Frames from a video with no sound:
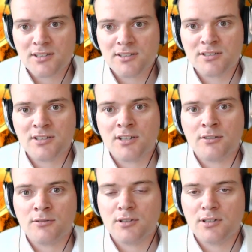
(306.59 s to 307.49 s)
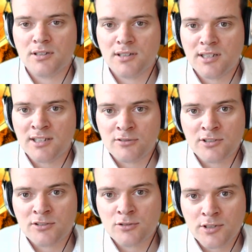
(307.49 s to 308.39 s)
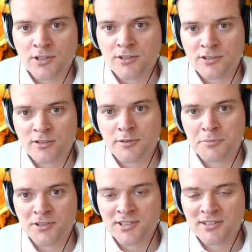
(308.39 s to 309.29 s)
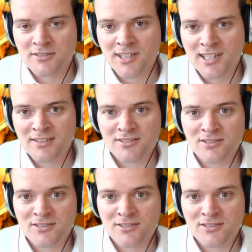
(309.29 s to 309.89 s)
So in order to work on a software project together,